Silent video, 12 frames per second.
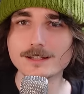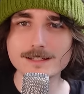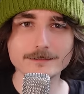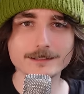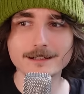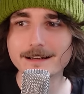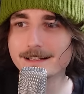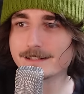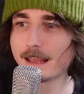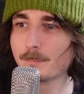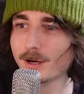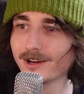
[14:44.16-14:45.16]
this area is
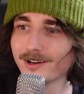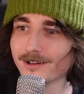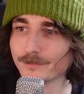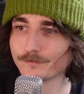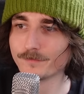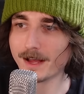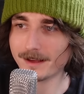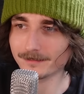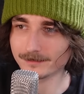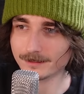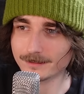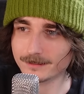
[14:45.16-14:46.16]
a path
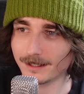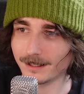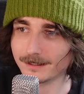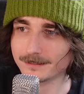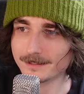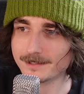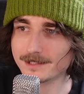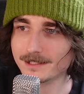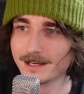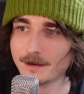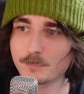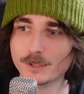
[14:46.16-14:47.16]
veiled in darkness,
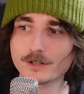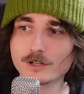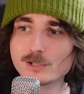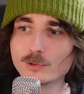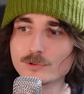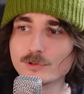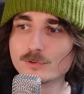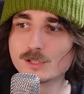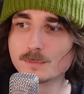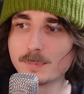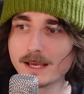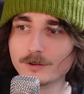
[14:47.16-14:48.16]
but it is also
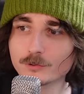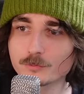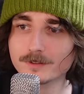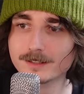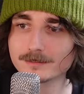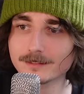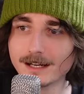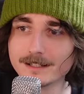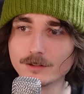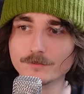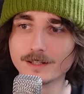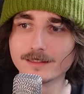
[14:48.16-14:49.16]
speckled with the light
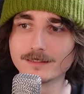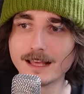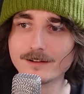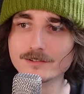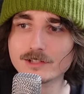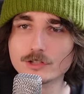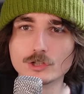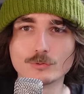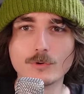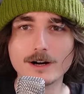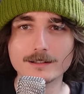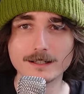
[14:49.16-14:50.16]
of 1,000
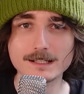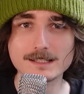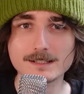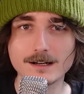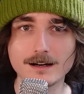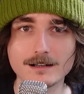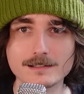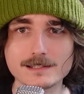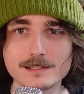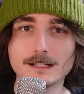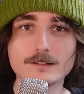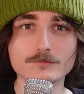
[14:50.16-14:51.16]
twilight
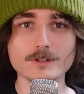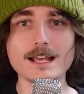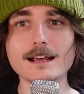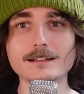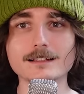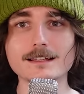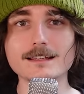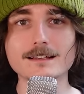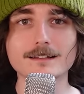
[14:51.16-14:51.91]
stars. In reality,